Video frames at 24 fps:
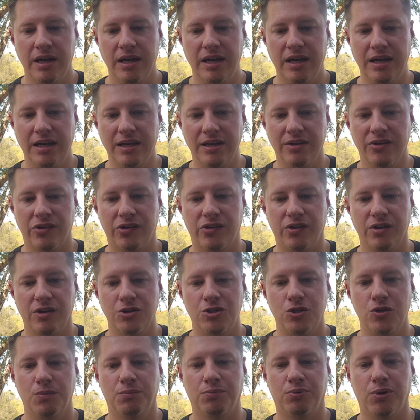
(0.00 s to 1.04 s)
is
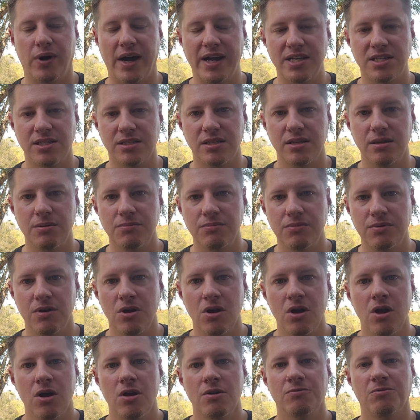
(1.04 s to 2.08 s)
to price them
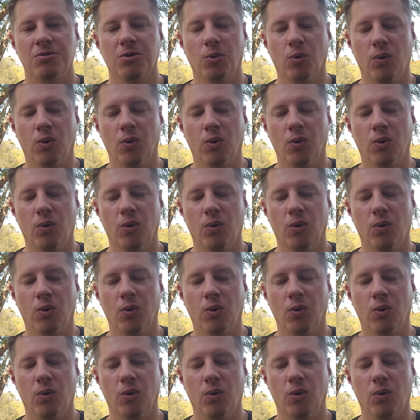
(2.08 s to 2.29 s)
for